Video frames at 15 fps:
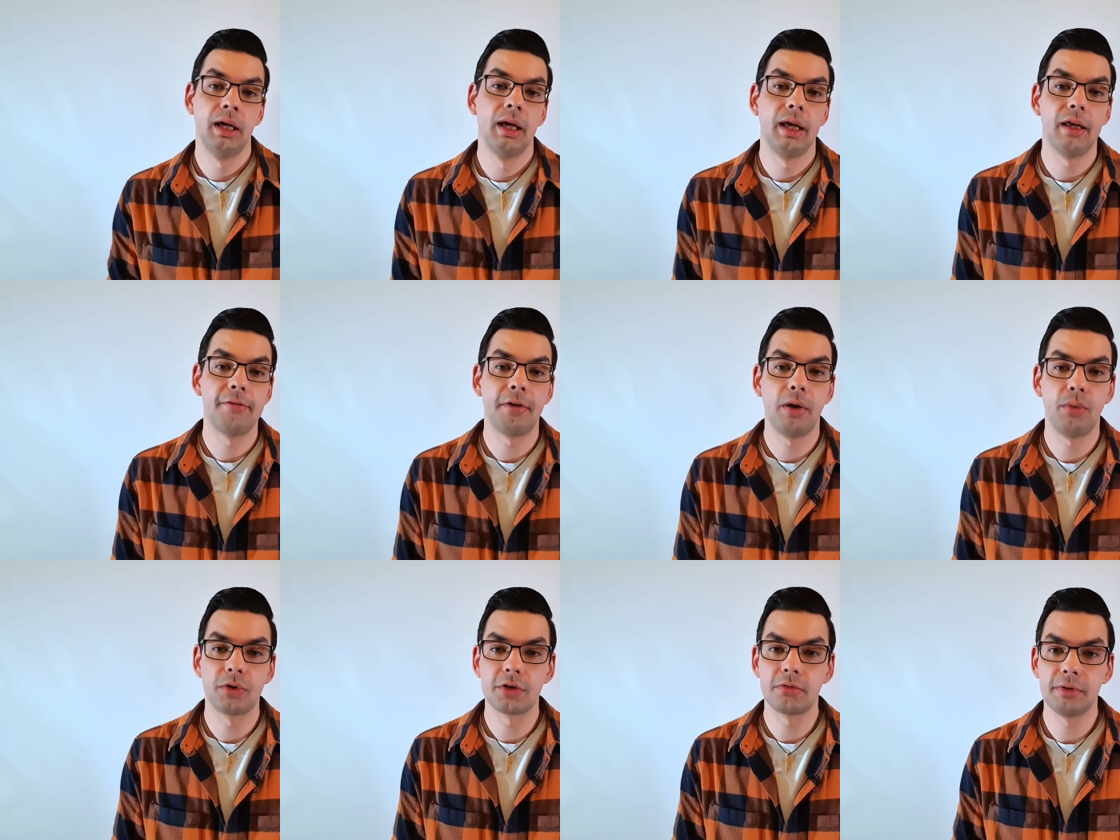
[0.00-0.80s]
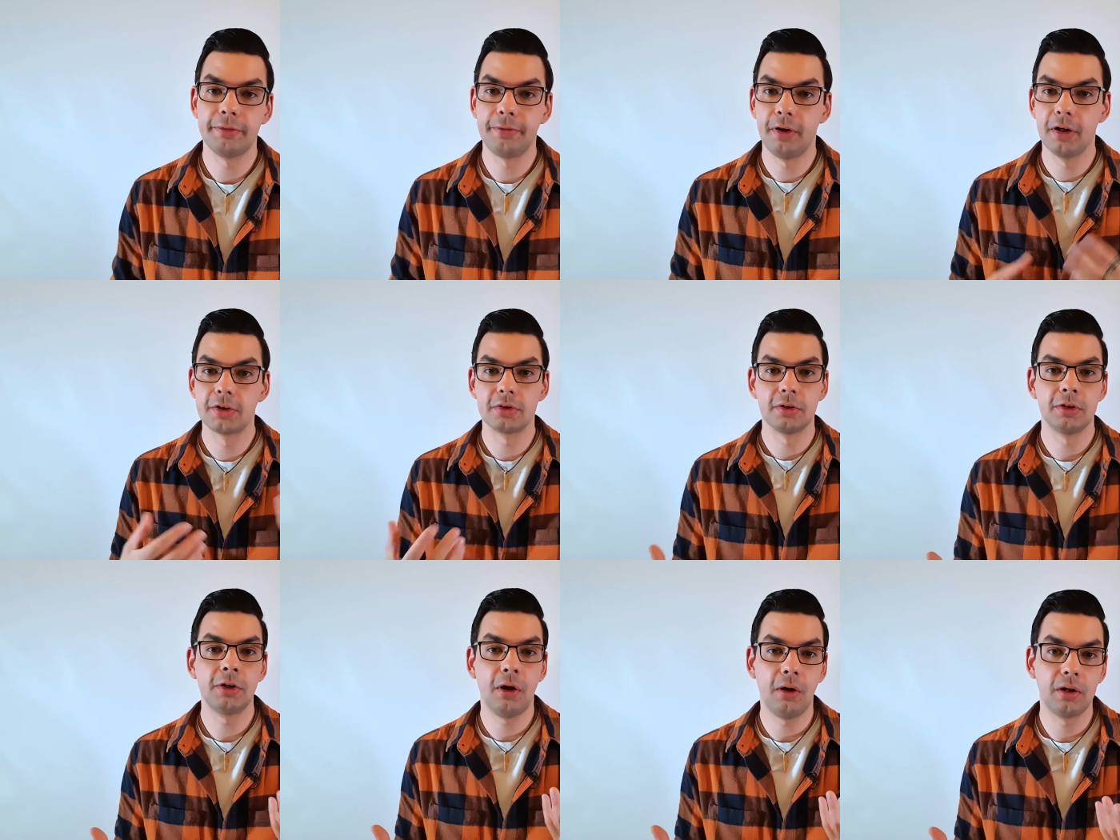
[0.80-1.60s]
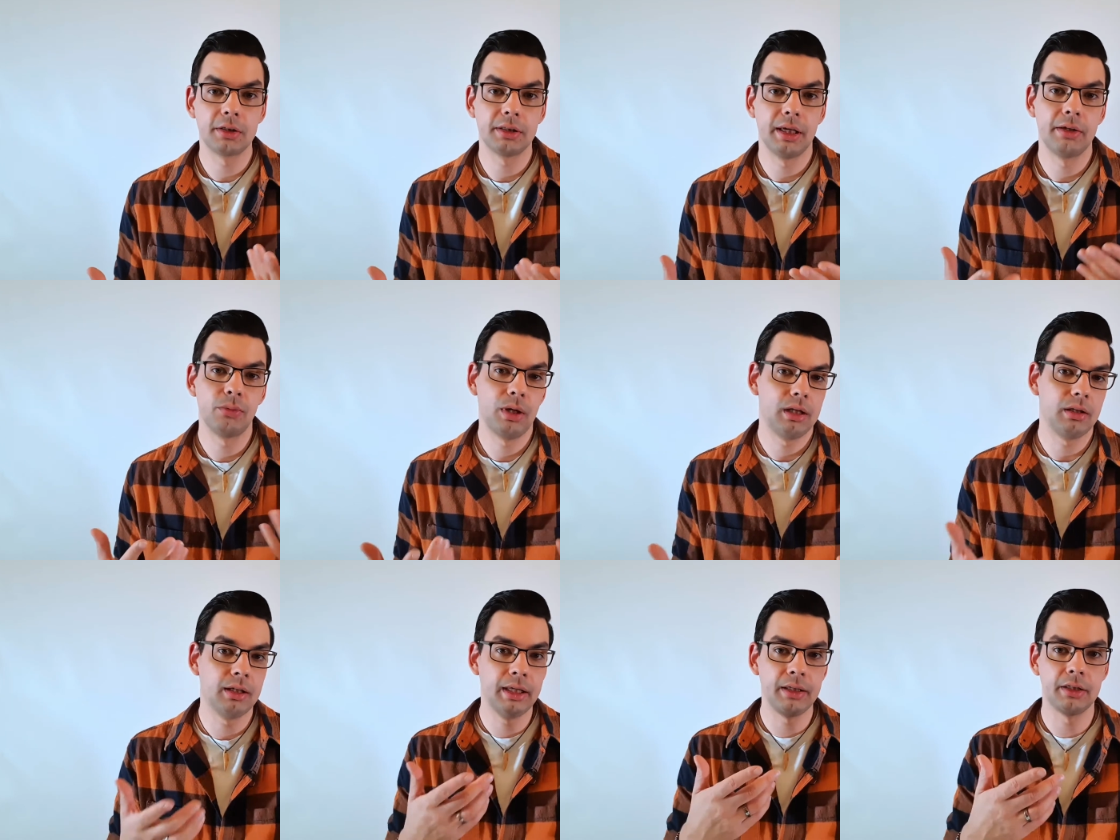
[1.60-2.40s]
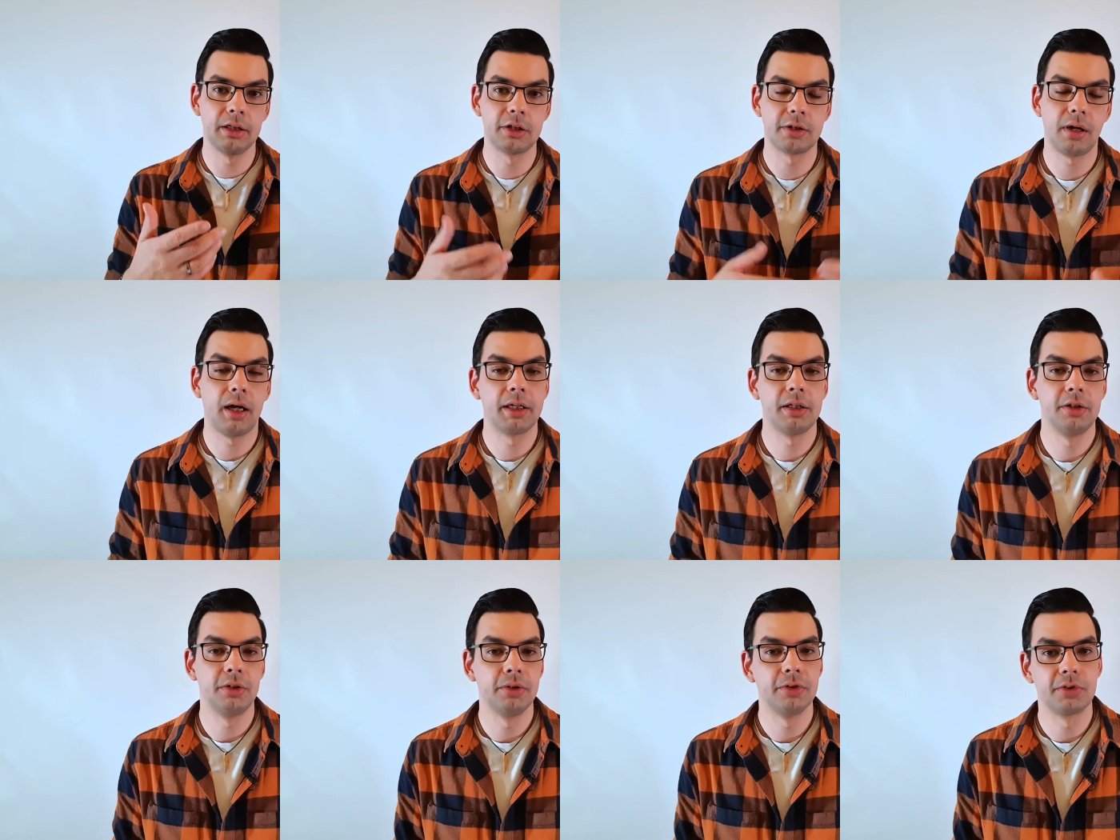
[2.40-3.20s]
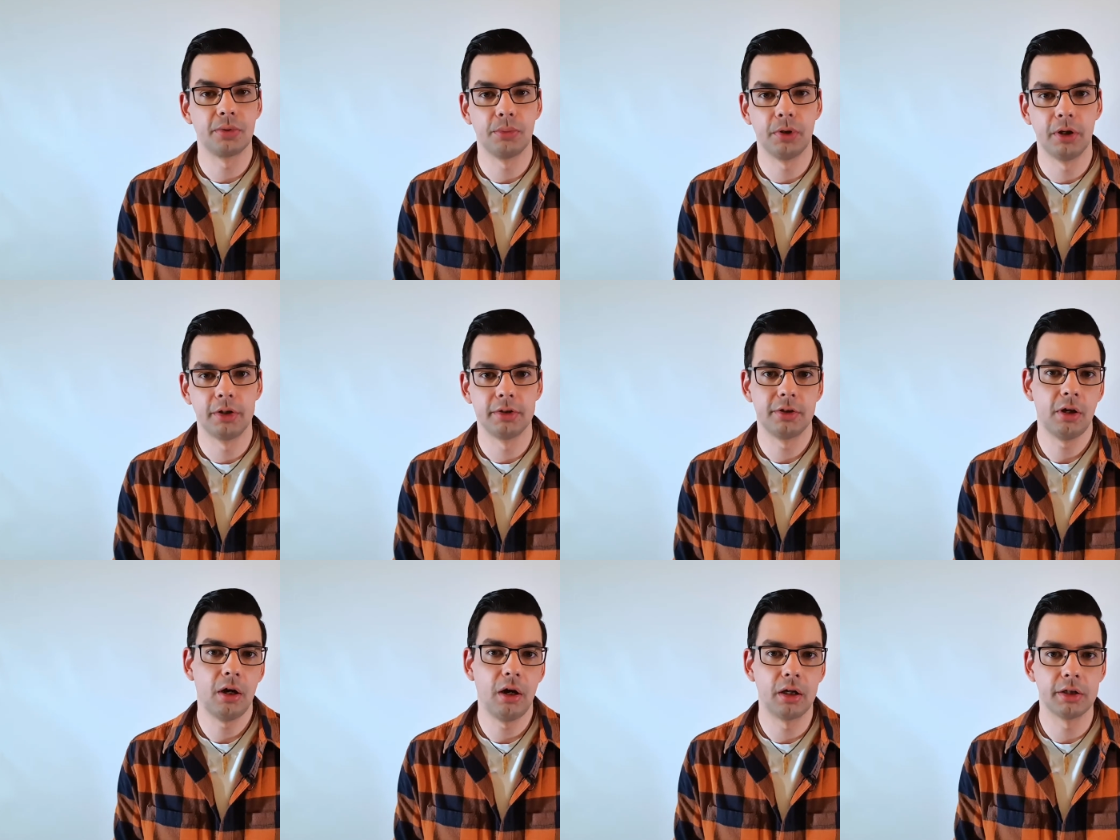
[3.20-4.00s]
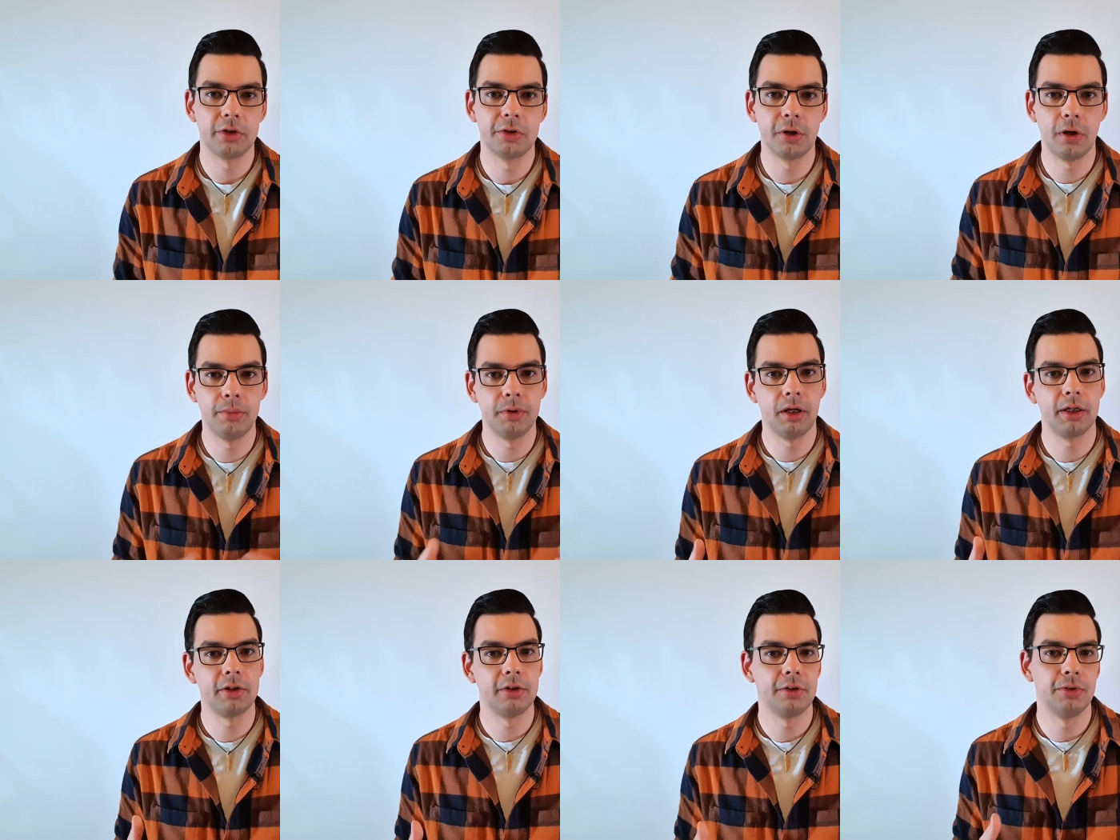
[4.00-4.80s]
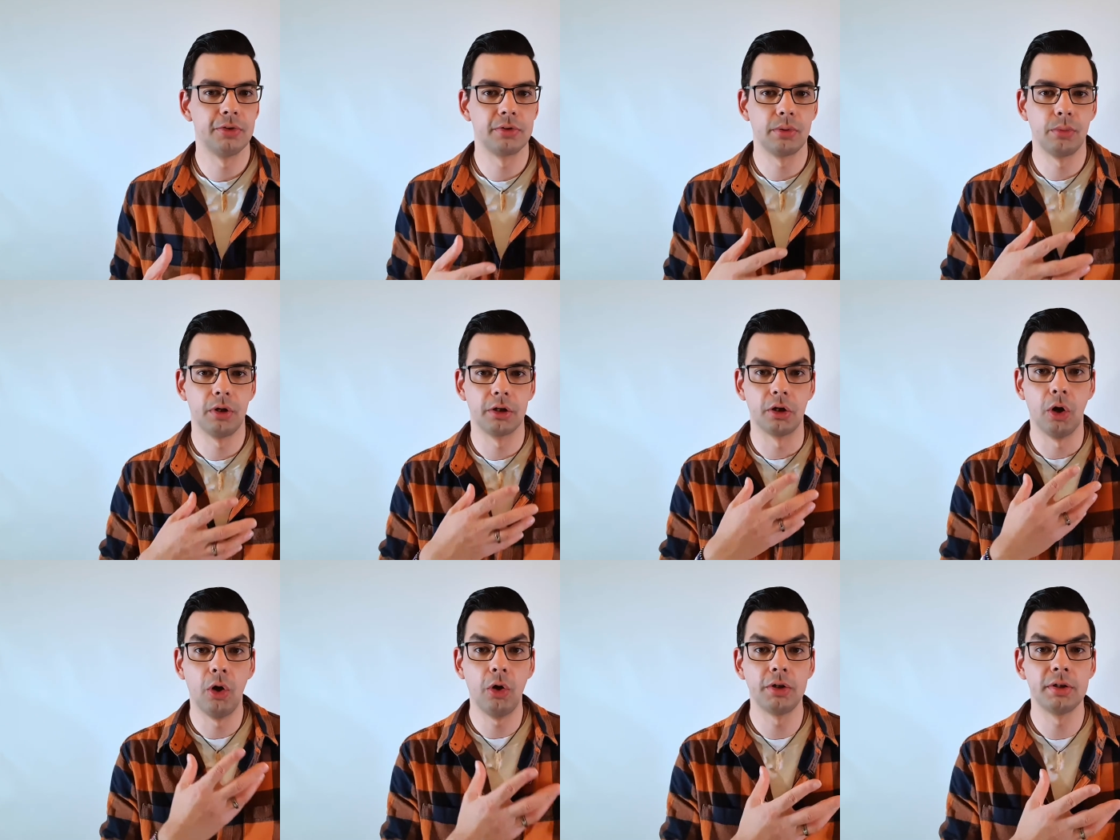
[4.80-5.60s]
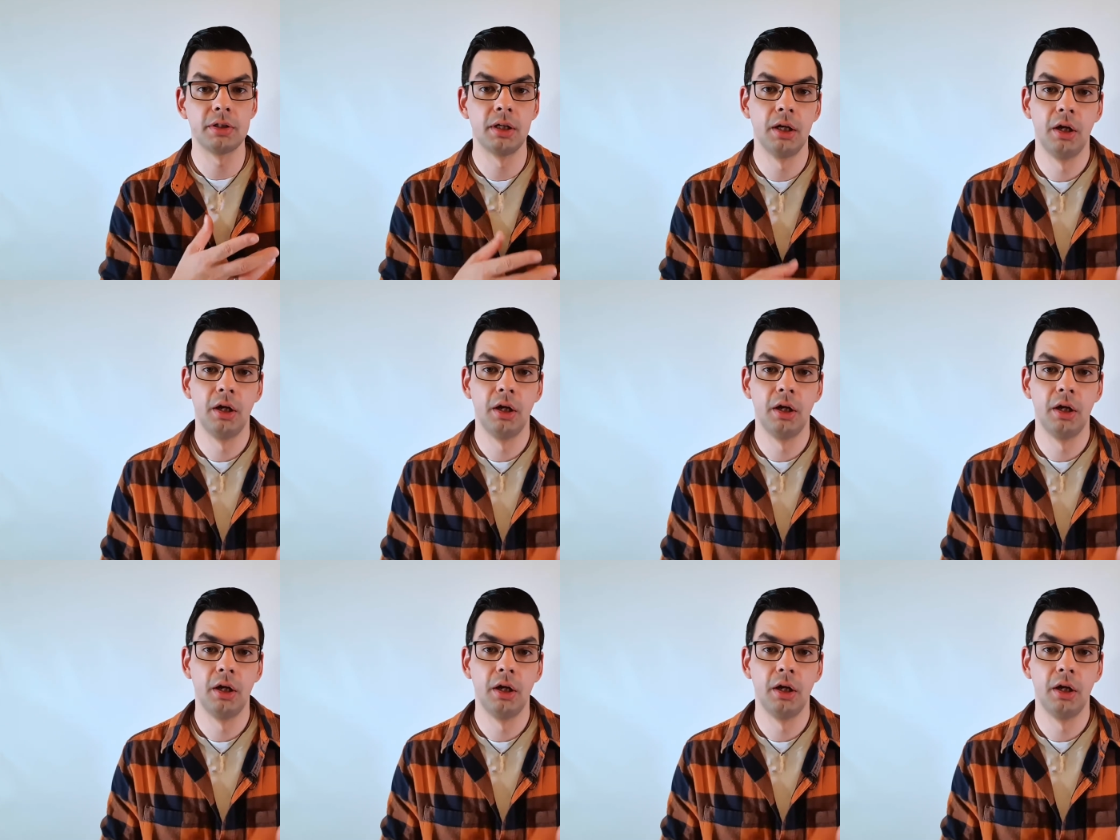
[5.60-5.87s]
If I want to refer to a dog, then, well, in English I can use the word dog, in German I could use the word hund,